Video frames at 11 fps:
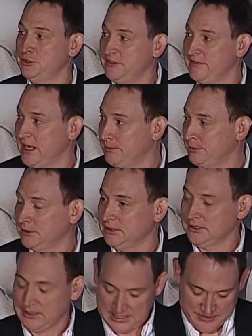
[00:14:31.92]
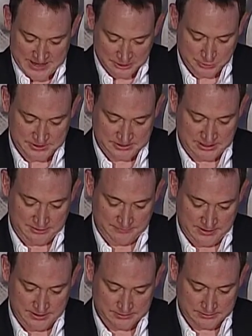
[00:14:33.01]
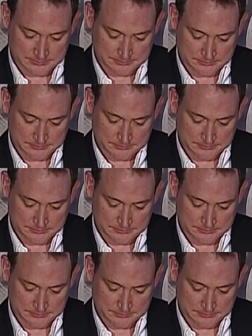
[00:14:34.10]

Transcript: developer, and that's what Steve is.